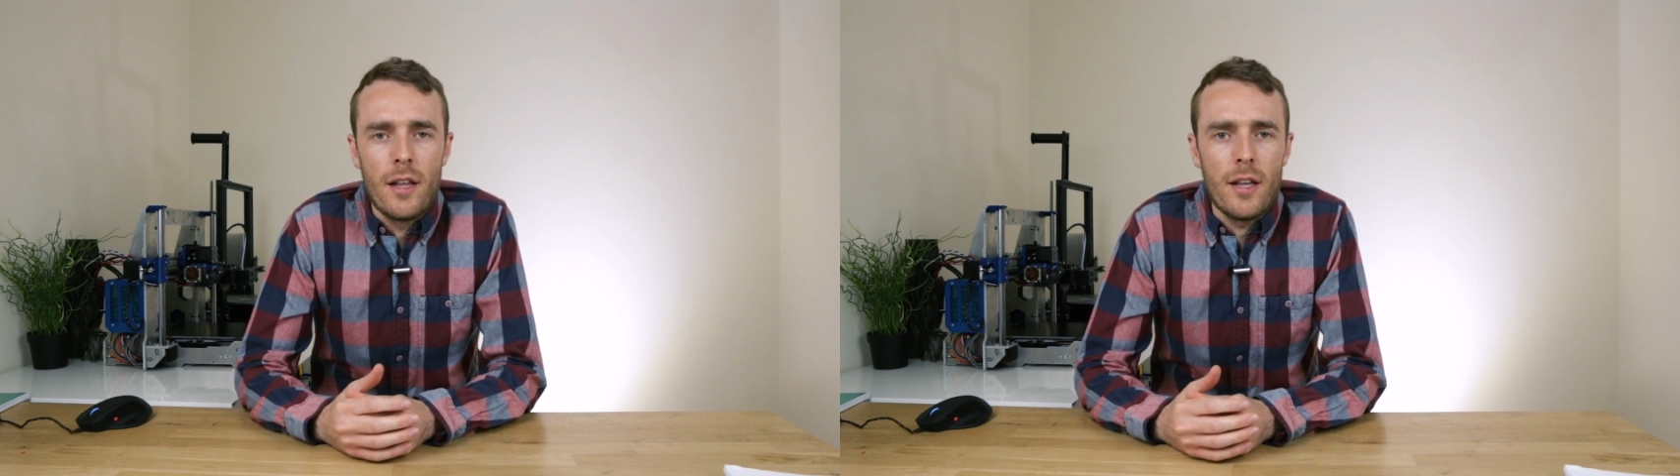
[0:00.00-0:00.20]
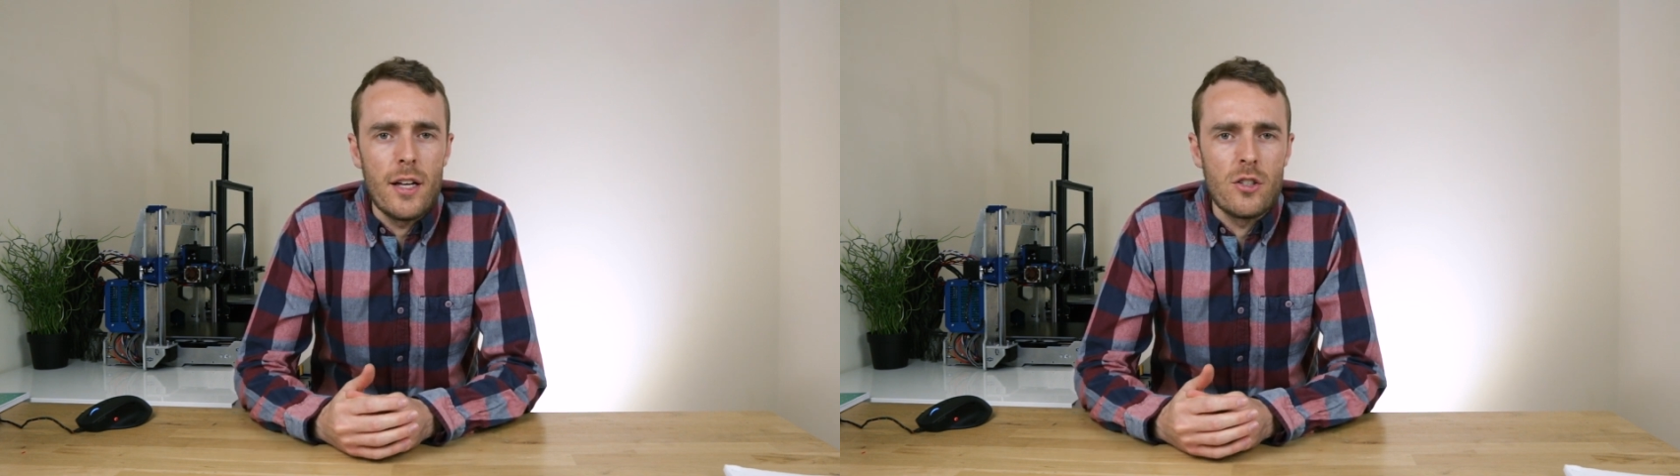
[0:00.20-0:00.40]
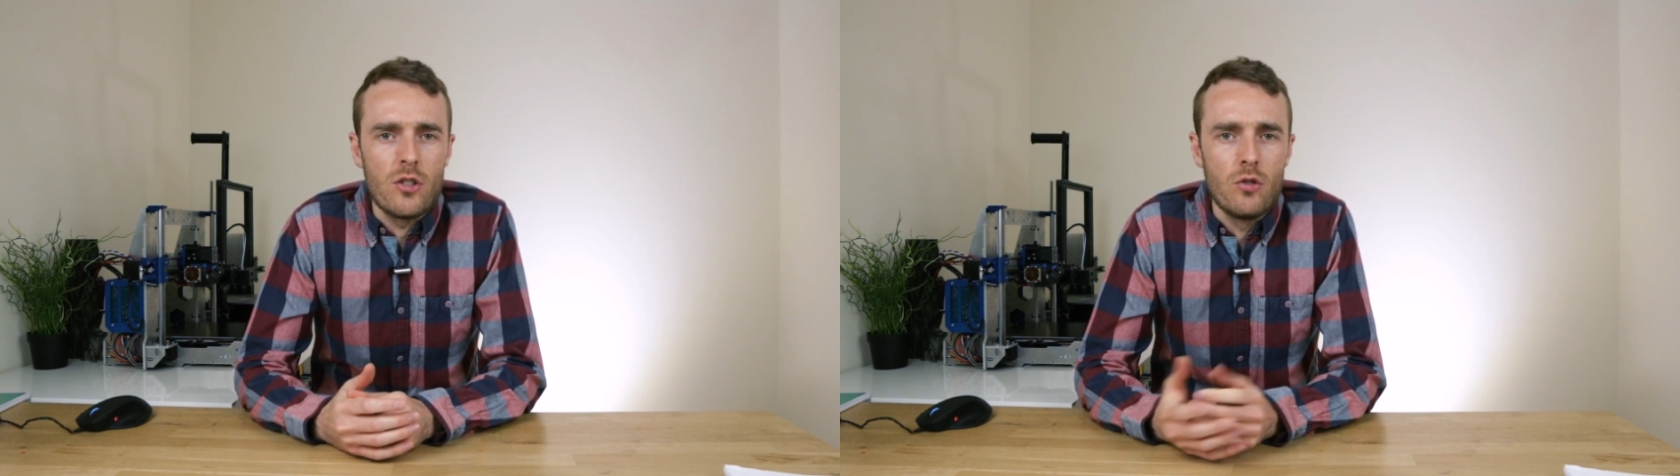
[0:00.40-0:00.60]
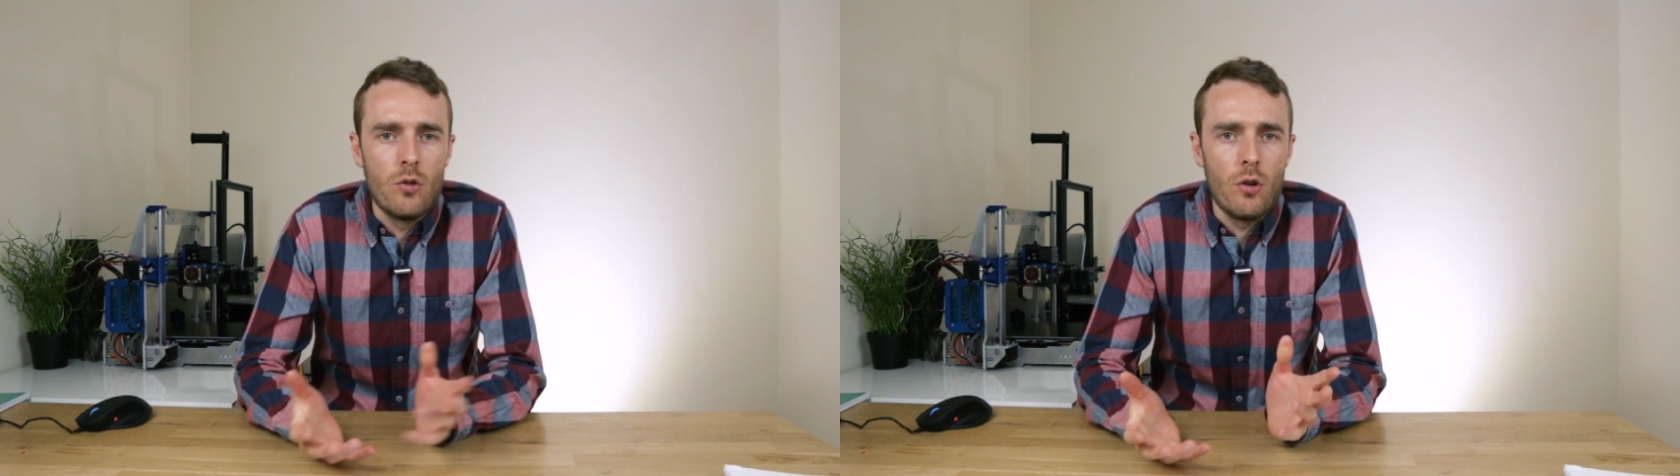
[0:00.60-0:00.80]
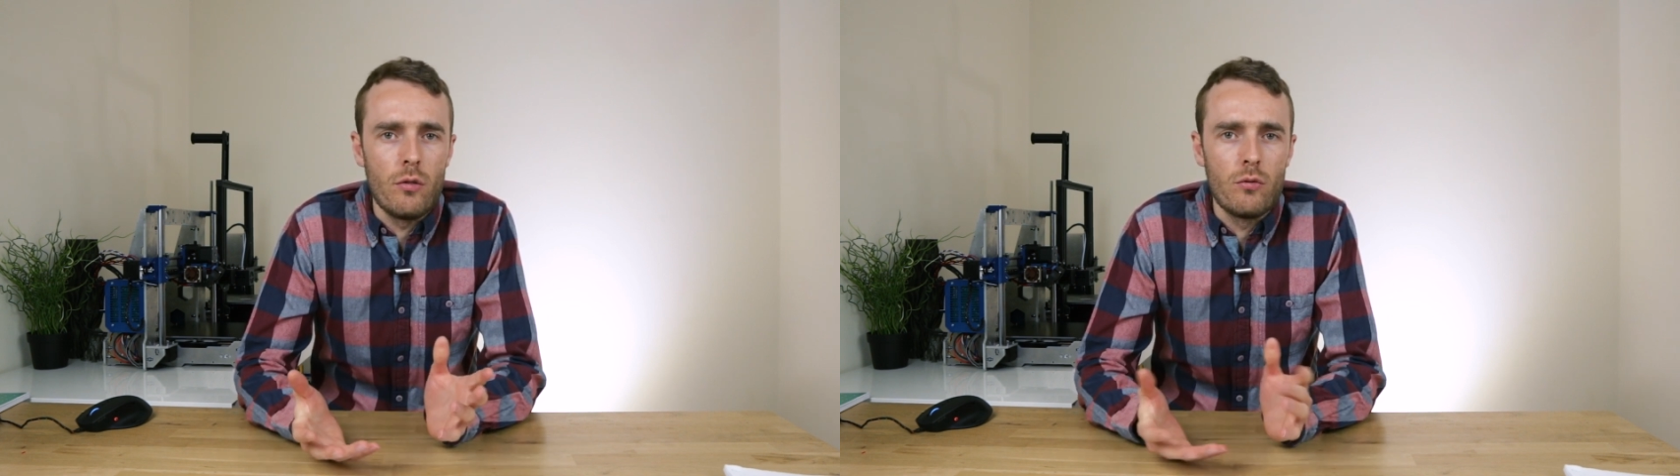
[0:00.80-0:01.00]
that's
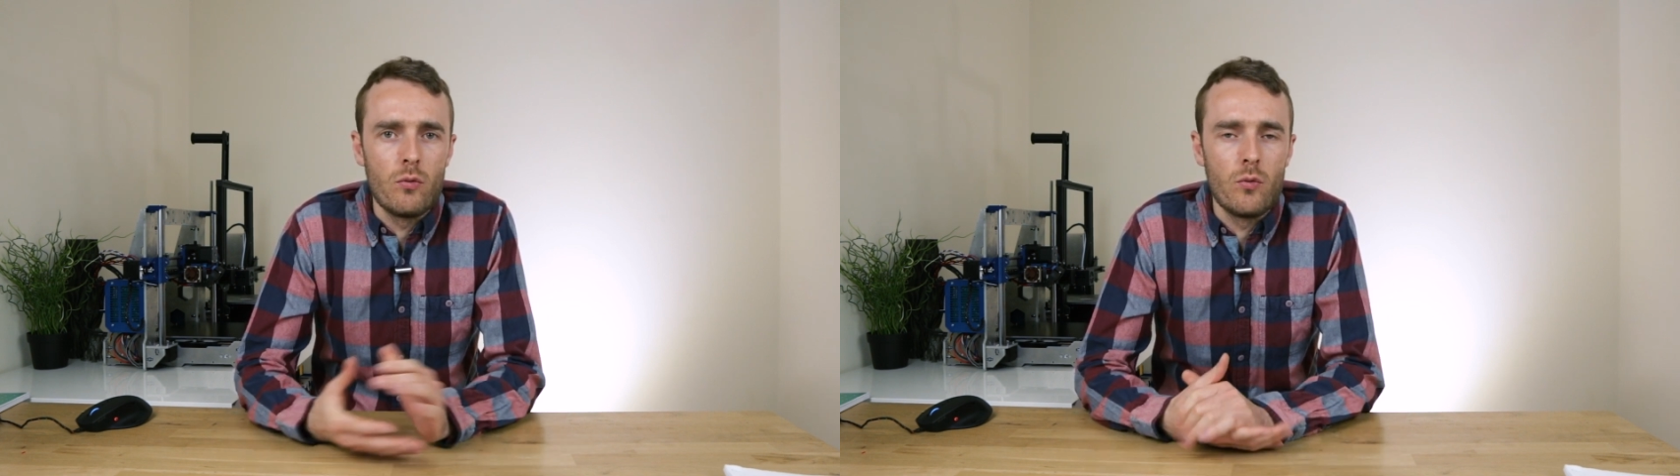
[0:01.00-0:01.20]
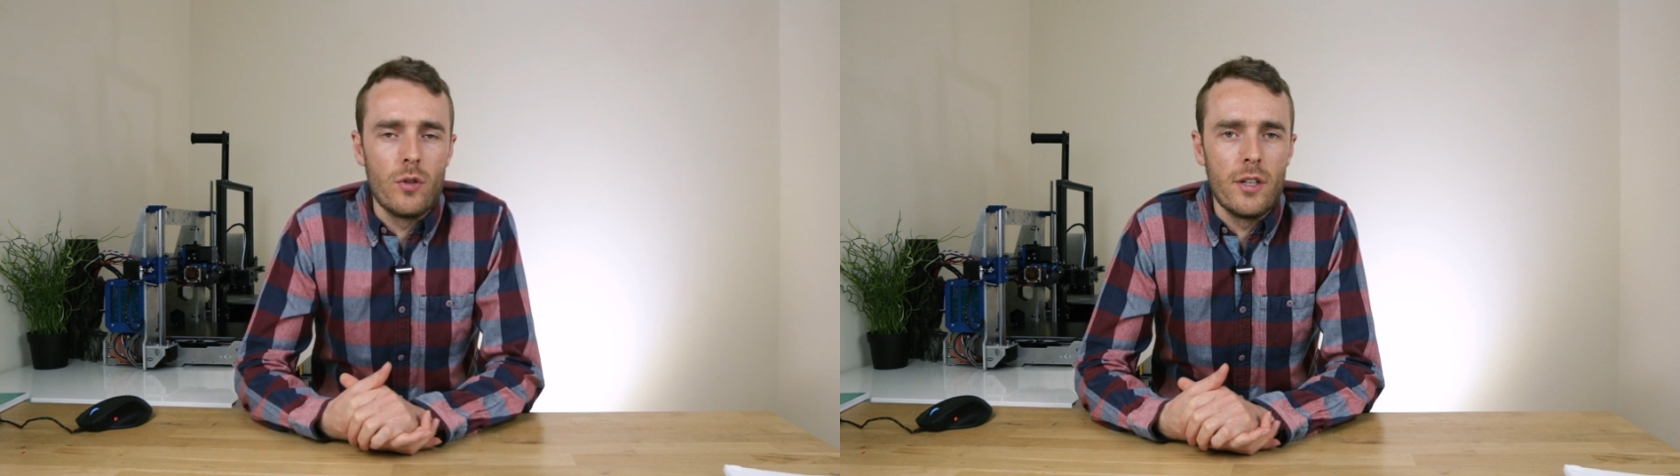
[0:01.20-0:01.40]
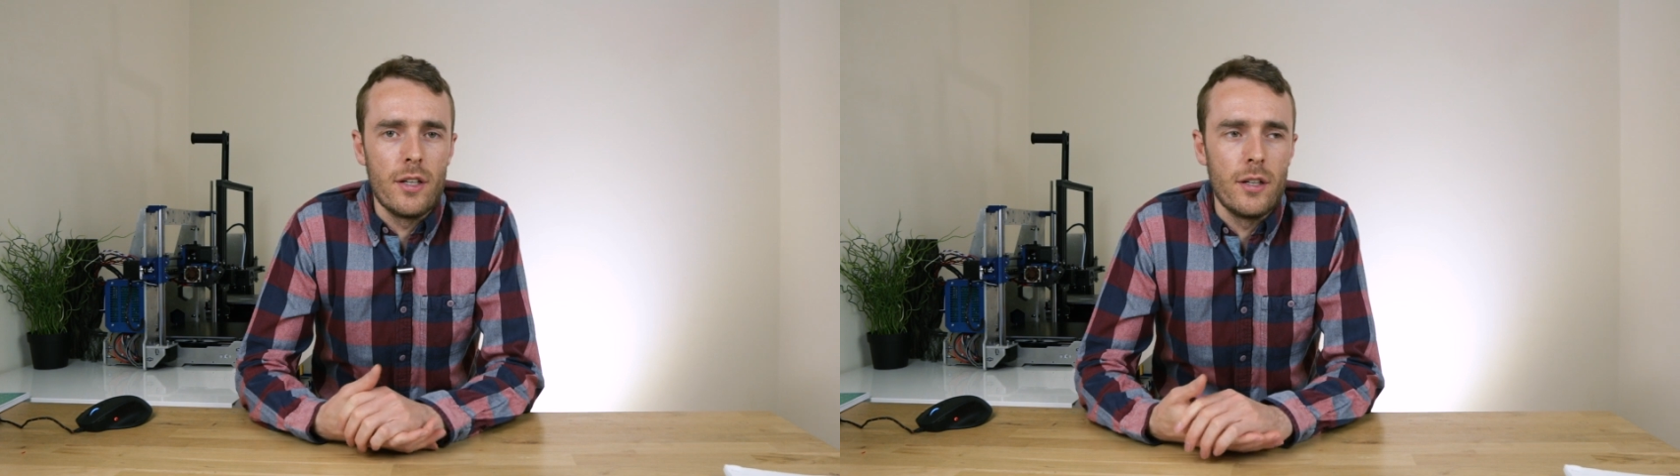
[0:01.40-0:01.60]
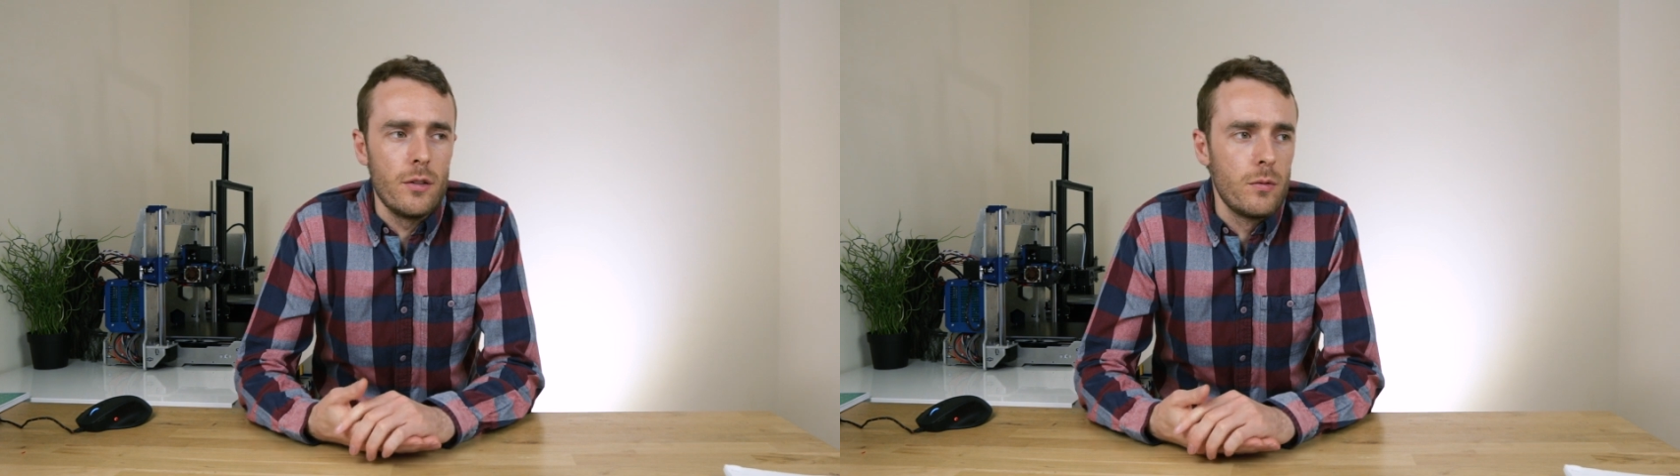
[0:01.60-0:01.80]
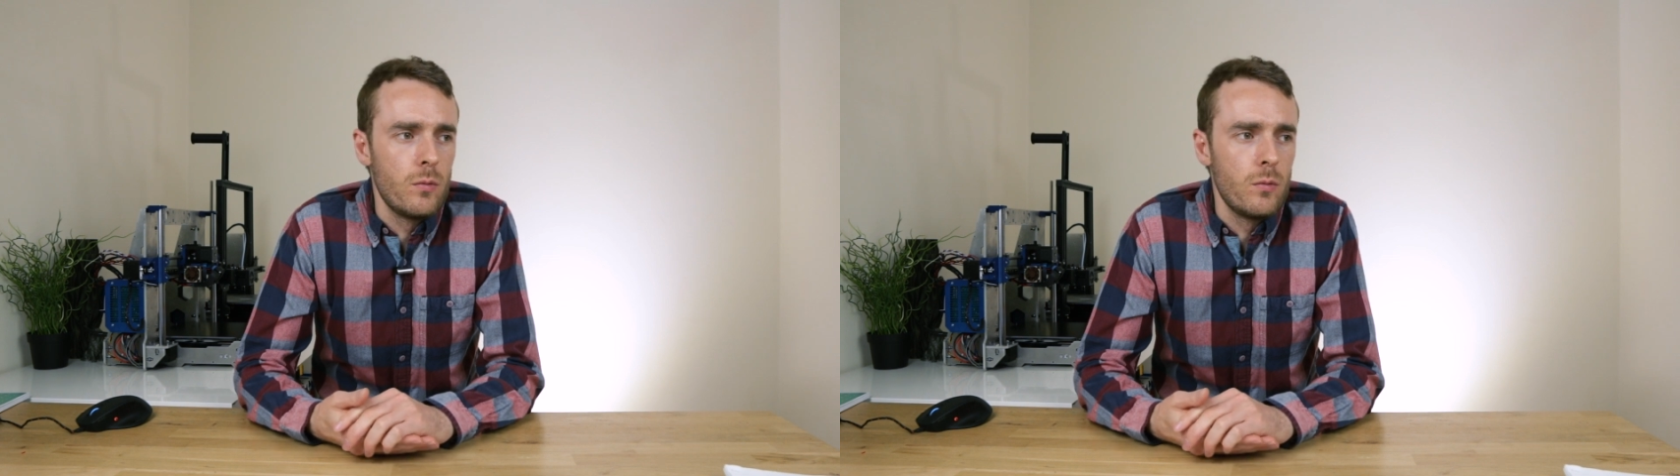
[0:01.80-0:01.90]
not really